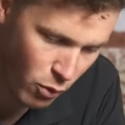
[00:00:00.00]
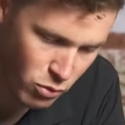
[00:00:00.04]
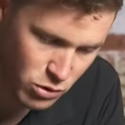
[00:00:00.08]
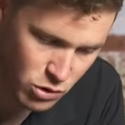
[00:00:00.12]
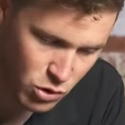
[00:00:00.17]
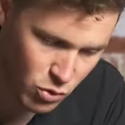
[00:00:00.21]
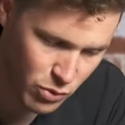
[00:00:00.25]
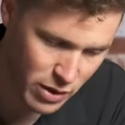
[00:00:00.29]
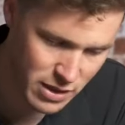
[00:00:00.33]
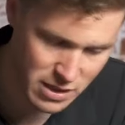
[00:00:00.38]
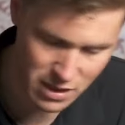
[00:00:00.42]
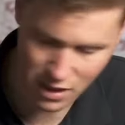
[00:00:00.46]

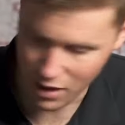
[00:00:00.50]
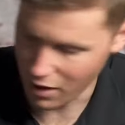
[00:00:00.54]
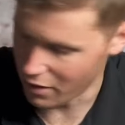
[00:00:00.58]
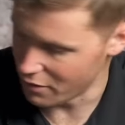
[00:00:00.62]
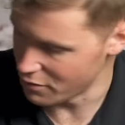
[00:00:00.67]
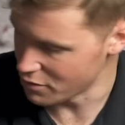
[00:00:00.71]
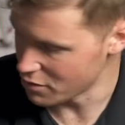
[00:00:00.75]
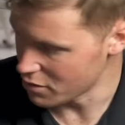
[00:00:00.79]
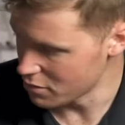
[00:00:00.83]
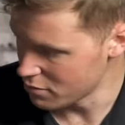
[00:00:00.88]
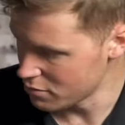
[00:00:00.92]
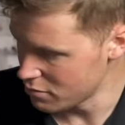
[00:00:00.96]
bolt's always
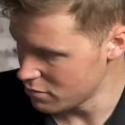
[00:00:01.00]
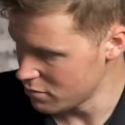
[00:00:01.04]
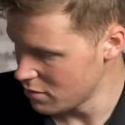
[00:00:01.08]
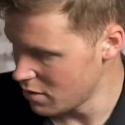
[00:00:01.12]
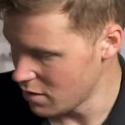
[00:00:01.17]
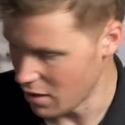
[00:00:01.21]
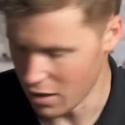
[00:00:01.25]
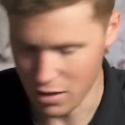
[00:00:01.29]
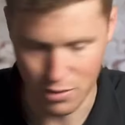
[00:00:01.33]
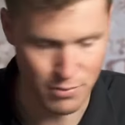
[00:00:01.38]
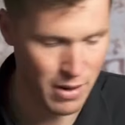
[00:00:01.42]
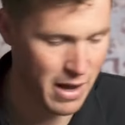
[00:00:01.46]
closed
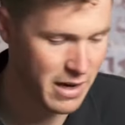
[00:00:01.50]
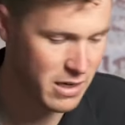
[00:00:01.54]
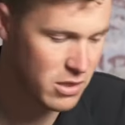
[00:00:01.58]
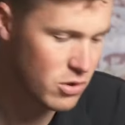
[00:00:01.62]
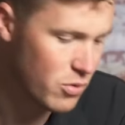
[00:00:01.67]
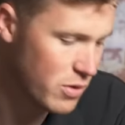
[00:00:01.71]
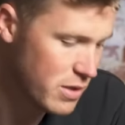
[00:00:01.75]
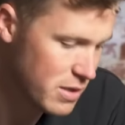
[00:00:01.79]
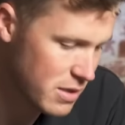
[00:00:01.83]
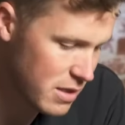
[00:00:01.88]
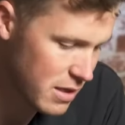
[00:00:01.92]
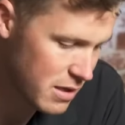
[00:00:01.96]
and the mag's
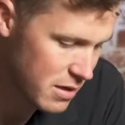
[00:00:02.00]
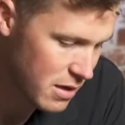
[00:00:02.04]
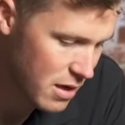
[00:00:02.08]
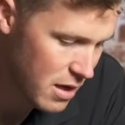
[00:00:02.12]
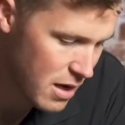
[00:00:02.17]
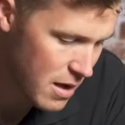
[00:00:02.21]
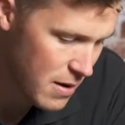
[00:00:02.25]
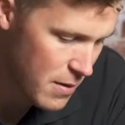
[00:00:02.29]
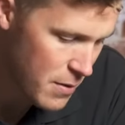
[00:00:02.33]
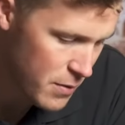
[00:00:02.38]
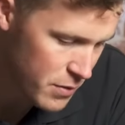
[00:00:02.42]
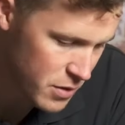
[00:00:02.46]
always in.
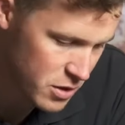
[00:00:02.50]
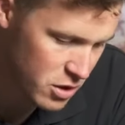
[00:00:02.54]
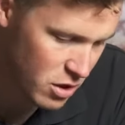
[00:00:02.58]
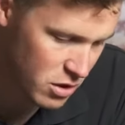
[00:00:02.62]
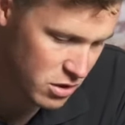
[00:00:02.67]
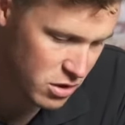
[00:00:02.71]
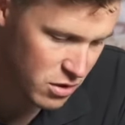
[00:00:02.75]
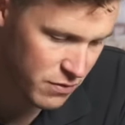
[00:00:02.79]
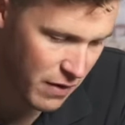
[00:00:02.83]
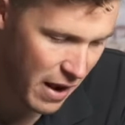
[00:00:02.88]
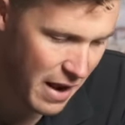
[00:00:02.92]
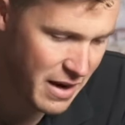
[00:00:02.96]
The
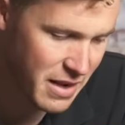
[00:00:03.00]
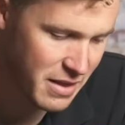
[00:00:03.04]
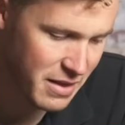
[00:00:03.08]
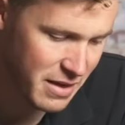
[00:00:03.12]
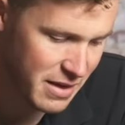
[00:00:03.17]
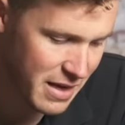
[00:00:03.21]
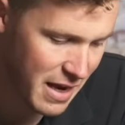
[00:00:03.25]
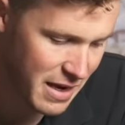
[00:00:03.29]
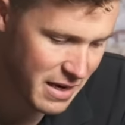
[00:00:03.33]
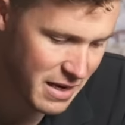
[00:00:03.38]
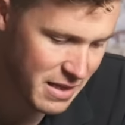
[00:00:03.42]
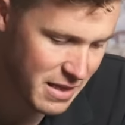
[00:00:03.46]
chances of
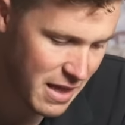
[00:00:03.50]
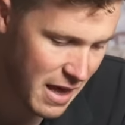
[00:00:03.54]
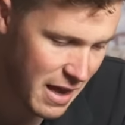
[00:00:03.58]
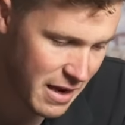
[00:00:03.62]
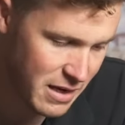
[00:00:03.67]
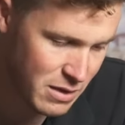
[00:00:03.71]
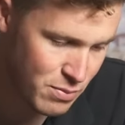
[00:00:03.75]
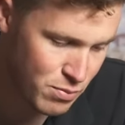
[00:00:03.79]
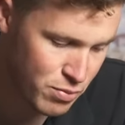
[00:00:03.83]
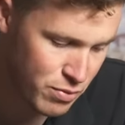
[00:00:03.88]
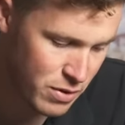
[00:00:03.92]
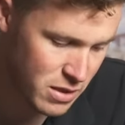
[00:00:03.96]
anything getting in there
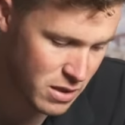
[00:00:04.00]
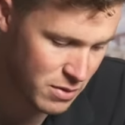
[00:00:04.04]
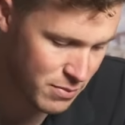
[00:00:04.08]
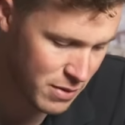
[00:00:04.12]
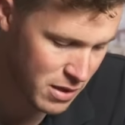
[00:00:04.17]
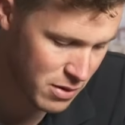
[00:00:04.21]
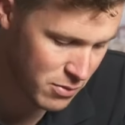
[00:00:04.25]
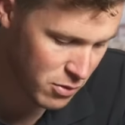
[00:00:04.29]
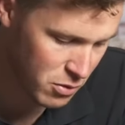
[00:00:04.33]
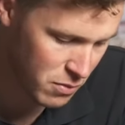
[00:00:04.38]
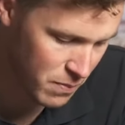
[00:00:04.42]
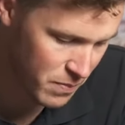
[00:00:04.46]
is pretty
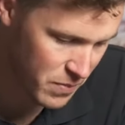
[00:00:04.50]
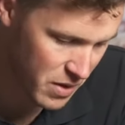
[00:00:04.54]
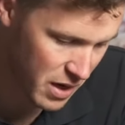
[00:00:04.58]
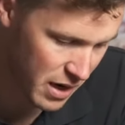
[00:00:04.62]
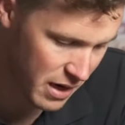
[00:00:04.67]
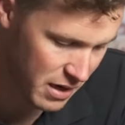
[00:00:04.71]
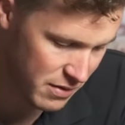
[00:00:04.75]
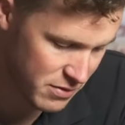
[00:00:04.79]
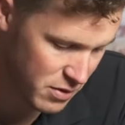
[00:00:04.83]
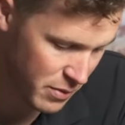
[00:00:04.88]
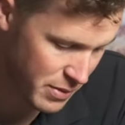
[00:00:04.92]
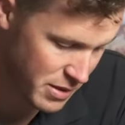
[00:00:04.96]
minimal.
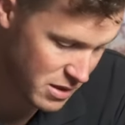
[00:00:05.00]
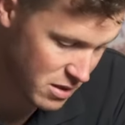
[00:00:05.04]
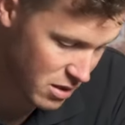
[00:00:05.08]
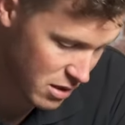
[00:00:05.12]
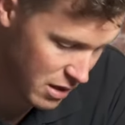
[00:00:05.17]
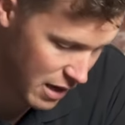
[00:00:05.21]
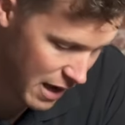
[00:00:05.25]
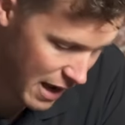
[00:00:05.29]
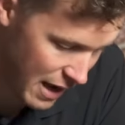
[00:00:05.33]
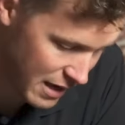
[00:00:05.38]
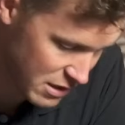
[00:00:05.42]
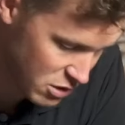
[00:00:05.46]
And if something
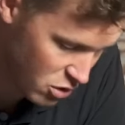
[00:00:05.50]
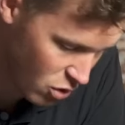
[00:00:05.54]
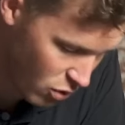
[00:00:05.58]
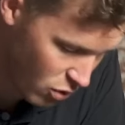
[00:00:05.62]
has